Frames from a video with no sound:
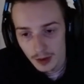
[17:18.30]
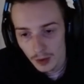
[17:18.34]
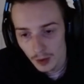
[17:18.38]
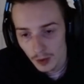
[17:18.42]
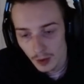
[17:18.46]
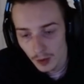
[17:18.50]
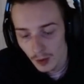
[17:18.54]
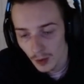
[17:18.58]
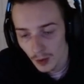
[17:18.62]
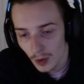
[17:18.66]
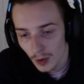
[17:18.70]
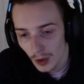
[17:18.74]

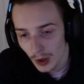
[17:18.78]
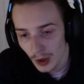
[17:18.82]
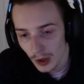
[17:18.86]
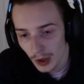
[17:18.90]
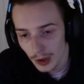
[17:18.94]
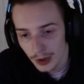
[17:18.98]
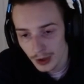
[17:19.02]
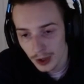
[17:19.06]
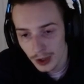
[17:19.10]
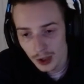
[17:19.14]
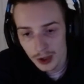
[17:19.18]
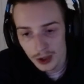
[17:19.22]
Or
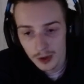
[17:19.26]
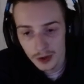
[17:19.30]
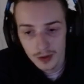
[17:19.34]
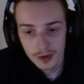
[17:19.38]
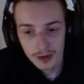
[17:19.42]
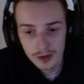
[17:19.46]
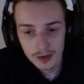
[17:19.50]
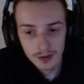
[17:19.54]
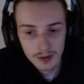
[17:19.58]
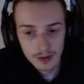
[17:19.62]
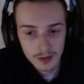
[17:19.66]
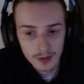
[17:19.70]
you can go
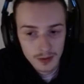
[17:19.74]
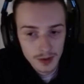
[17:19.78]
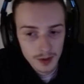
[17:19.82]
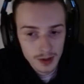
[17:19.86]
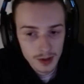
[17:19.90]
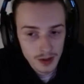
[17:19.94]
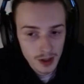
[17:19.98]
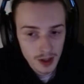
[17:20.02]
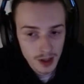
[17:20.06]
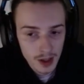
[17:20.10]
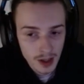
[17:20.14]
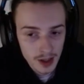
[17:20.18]

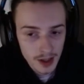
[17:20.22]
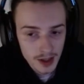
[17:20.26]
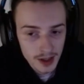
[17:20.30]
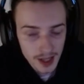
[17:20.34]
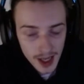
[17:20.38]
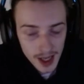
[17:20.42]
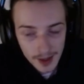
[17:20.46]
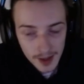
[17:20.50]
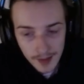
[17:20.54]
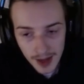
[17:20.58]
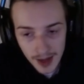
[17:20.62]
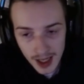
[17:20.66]

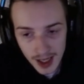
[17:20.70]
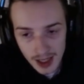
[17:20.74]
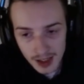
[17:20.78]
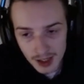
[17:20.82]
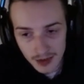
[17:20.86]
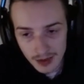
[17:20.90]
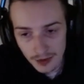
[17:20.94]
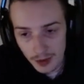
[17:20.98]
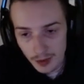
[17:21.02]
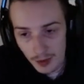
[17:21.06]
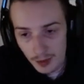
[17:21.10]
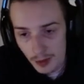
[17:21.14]
Deadman's
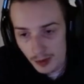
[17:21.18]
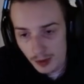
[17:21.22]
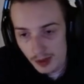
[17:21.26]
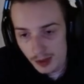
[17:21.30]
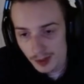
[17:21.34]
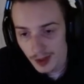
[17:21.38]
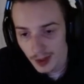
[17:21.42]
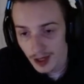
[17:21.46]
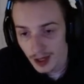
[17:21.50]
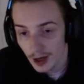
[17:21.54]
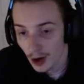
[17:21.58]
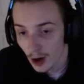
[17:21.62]
for movement
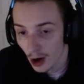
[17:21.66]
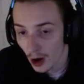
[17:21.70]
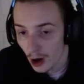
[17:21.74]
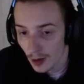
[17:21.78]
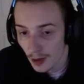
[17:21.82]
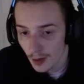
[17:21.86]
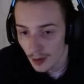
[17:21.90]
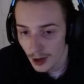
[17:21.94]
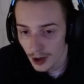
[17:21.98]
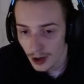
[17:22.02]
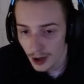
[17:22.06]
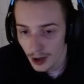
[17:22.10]
speed and
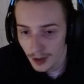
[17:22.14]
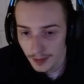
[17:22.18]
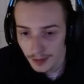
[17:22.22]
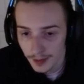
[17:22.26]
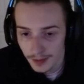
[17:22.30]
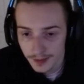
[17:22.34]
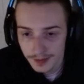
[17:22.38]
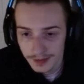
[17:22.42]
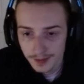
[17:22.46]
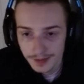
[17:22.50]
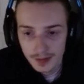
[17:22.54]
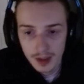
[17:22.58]
armor,
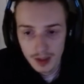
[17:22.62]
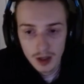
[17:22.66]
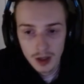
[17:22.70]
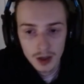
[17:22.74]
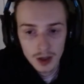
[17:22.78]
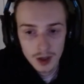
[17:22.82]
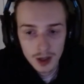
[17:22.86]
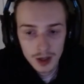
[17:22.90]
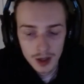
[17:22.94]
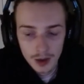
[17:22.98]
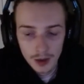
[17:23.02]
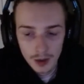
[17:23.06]

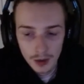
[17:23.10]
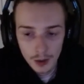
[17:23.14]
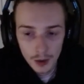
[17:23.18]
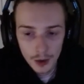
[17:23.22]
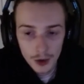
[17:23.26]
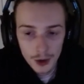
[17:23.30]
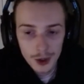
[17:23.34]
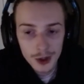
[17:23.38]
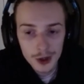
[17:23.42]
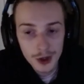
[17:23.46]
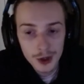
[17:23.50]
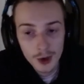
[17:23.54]
or
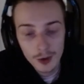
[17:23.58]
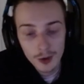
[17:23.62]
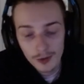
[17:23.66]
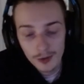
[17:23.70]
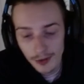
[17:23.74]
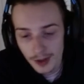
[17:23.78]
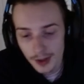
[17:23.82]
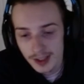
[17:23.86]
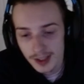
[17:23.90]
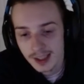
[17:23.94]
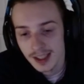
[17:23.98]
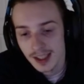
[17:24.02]
you can go
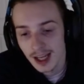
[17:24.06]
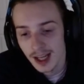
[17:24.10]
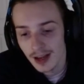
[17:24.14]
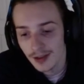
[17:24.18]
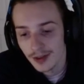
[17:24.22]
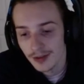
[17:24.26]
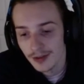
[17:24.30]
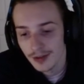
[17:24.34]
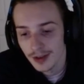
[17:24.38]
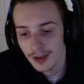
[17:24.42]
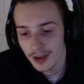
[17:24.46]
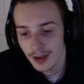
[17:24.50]
Void
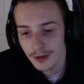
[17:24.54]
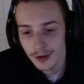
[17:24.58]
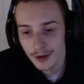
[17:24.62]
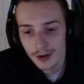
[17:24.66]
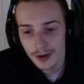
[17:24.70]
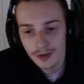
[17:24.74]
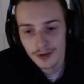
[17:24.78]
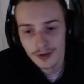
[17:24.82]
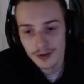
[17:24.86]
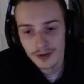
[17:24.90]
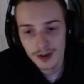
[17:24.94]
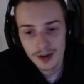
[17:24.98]
Staff if
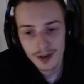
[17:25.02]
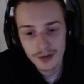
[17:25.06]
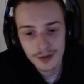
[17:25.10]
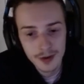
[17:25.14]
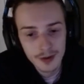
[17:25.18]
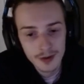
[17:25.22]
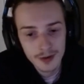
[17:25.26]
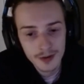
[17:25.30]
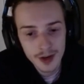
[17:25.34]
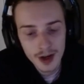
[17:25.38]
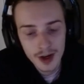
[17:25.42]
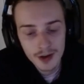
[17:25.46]

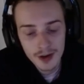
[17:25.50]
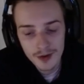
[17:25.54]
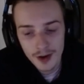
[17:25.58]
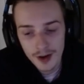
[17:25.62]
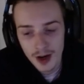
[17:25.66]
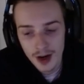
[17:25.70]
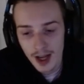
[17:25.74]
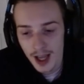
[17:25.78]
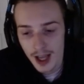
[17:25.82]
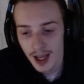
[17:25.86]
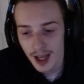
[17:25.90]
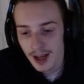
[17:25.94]
you're very far
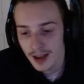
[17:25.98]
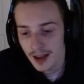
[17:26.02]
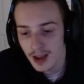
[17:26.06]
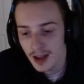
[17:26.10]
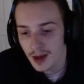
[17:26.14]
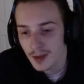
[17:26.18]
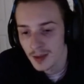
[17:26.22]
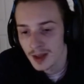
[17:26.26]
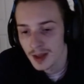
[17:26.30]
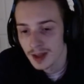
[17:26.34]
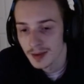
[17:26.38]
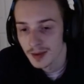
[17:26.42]
ahead and the
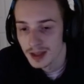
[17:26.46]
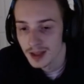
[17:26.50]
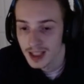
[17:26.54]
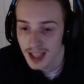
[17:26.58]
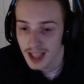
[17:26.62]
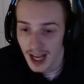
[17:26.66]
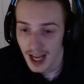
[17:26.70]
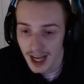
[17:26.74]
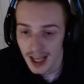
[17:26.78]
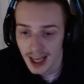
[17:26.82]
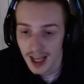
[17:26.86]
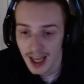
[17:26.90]
enemy team is
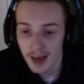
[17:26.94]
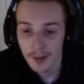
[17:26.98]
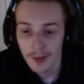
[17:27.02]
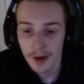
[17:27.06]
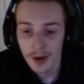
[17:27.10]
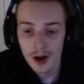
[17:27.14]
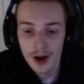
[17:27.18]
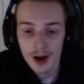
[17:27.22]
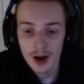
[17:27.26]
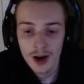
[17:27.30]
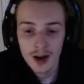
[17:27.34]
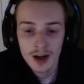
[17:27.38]
stacking
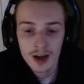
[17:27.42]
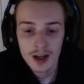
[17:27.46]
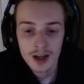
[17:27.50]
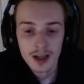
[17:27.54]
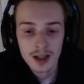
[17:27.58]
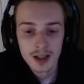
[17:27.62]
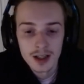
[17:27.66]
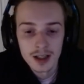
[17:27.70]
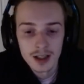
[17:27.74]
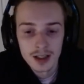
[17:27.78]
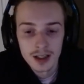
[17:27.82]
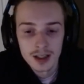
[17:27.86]
MR.
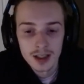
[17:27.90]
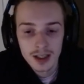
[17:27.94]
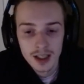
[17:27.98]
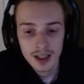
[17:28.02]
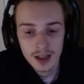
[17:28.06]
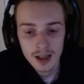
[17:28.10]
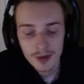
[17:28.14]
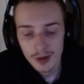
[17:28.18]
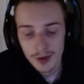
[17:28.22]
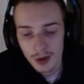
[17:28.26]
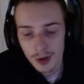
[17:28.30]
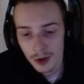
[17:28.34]

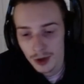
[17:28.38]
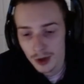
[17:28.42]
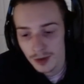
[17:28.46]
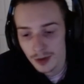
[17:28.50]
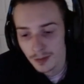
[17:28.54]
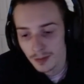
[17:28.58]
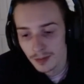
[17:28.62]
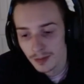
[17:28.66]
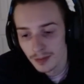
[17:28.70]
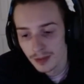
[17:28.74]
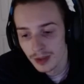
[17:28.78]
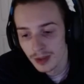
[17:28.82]
Even though you're
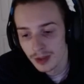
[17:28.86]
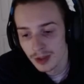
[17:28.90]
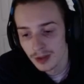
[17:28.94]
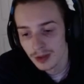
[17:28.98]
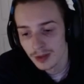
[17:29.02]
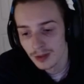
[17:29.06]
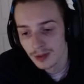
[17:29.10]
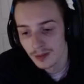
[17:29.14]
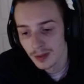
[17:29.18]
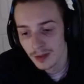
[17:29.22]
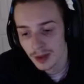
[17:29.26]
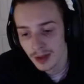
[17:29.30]

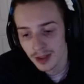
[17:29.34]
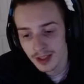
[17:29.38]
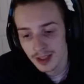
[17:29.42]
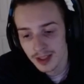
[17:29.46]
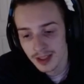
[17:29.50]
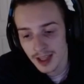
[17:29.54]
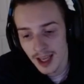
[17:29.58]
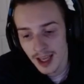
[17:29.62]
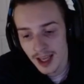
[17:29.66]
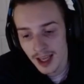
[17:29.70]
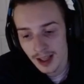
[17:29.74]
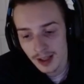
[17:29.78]
building
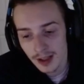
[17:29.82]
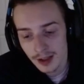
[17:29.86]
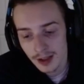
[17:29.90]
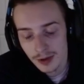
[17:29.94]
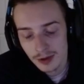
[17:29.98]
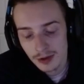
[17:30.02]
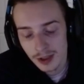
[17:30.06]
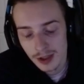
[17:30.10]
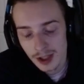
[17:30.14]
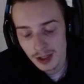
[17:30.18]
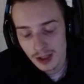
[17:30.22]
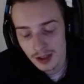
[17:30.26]
tank, you
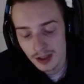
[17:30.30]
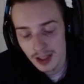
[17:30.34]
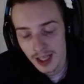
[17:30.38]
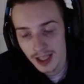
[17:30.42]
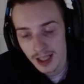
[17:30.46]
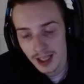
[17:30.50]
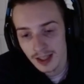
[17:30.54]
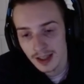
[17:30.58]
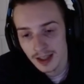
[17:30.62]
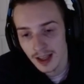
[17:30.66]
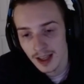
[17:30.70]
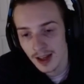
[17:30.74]
still
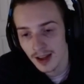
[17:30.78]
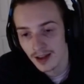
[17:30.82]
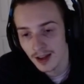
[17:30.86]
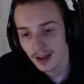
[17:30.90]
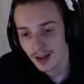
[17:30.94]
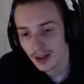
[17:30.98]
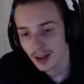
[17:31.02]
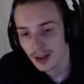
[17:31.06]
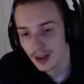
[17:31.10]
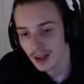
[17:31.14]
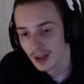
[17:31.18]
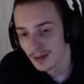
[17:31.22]
like the
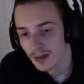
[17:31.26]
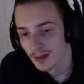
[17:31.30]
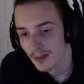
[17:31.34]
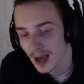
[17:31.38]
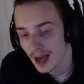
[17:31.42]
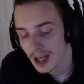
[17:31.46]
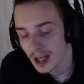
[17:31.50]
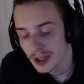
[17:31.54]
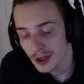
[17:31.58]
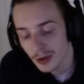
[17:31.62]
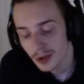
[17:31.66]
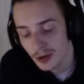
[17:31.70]

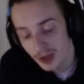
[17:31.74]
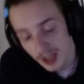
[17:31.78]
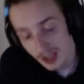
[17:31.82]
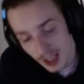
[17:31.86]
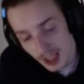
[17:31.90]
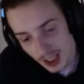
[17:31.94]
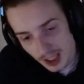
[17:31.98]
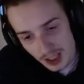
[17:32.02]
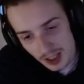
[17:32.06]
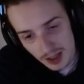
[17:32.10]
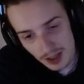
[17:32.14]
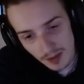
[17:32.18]
magic
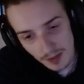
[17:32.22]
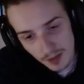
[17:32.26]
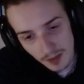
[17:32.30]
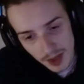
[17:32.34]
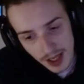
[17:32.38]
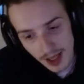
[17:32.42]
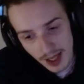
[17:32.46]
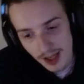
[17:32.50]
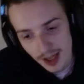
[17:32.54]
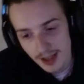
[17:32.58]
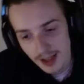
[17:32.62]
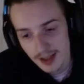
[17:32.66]
resist,
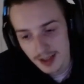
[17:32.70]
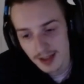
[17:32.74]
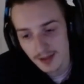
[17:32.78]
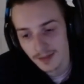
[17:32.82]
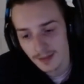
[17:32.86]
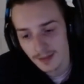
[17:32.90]
because